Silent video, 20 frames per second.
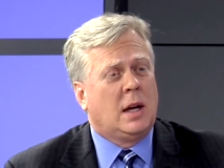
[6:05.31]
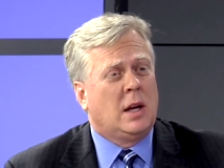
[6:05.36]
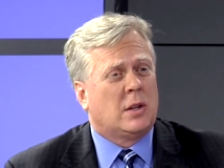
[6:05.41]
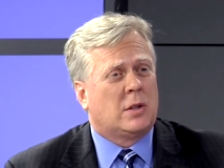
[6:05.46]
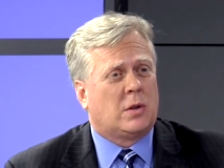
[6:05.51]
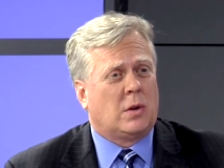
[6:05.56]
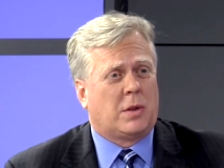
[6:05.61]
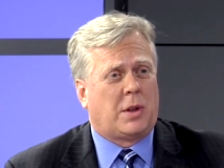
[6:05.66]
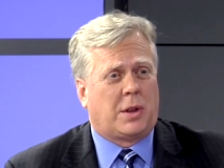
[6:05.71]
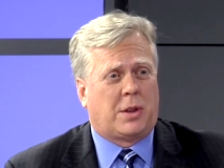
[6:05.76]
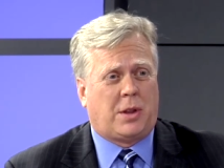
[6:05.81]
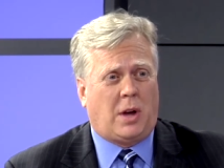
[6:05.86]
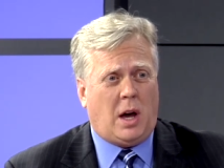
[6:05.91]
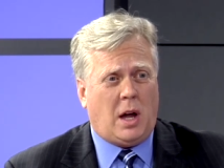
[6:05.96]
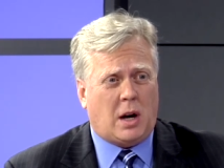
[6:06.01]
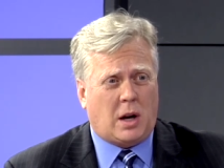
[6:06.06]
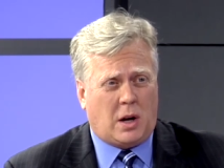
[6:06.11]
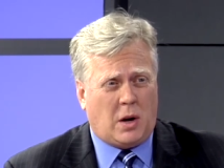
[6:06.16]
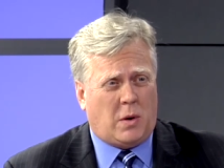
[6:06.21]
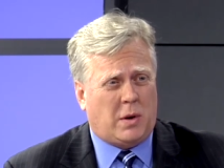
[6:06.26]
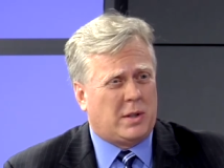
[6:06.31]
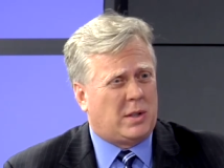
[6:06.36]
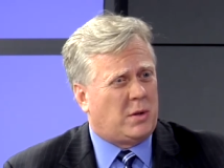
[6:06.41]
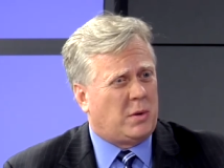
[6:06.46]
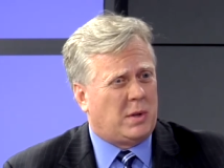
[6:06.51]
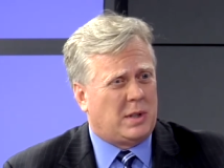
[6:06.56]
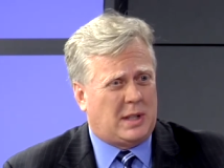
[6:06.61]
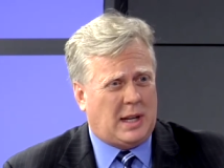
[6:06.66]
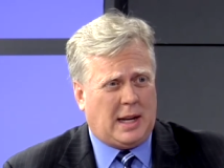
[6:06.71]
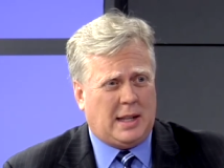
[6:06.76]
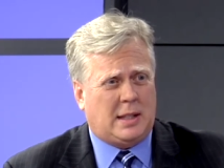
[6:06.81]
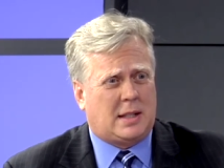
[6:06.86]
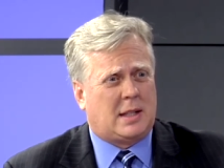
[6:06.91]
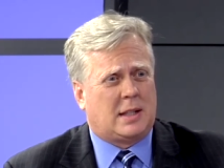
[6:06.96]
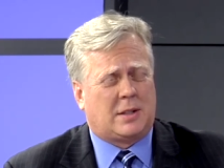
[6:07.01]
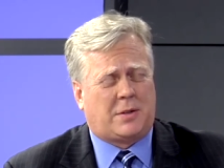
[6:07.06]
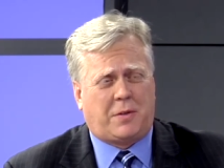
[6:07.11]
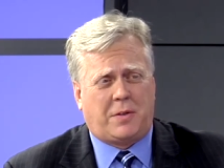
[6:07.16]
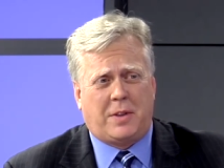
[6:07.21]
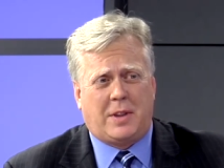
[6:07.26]
So the thought of going to a
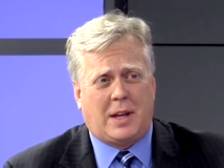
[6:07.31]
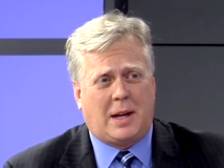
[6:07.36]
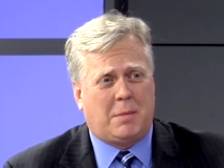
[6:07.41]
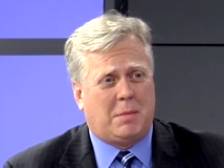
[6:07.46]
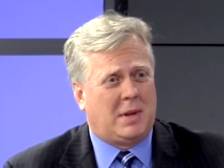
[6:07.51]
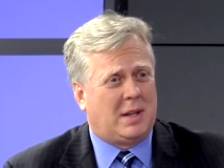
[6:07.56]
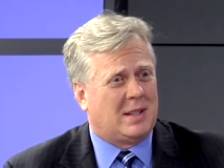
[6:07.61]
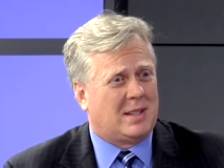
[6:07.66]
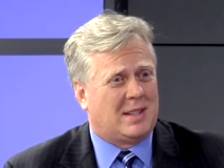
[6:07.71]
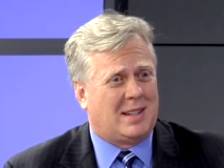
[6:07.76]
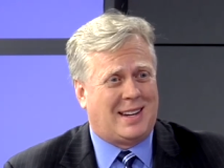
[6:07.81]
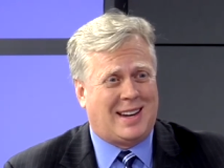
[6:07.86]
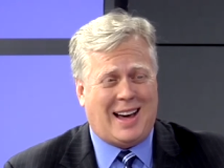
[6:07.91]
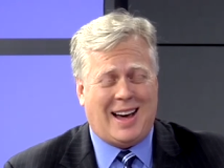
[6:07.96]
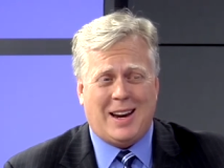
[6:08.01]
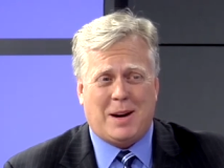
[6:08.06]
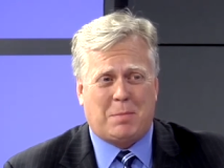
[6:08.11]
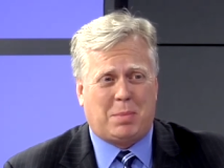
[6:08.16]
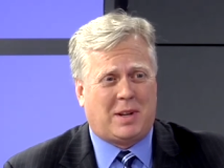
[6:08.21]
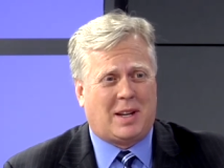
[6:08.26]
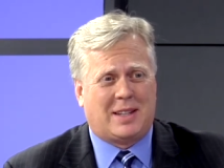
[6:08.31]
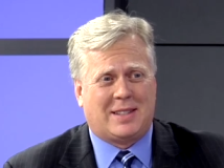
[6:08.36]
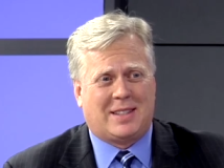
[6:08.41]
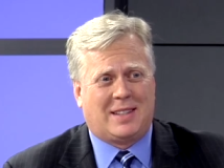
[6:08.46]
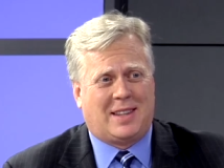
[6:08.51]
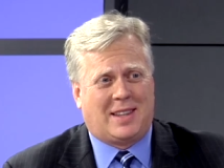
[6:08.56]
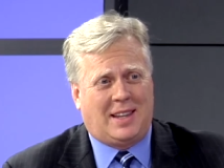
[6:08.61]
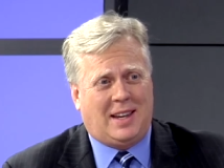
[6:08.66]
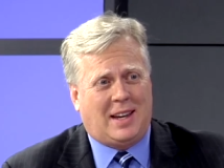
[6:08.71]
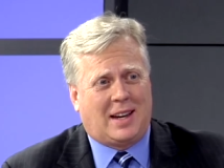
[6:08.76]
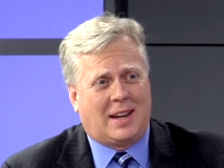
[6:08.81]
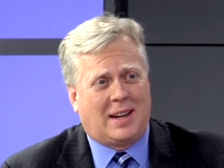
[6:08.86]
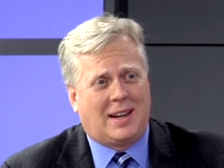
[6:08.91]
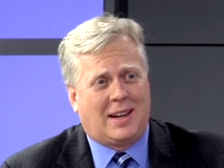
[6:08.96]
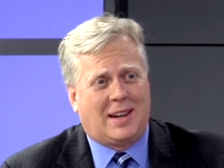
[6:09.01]
dentist for them is not a pleasant thing. They don't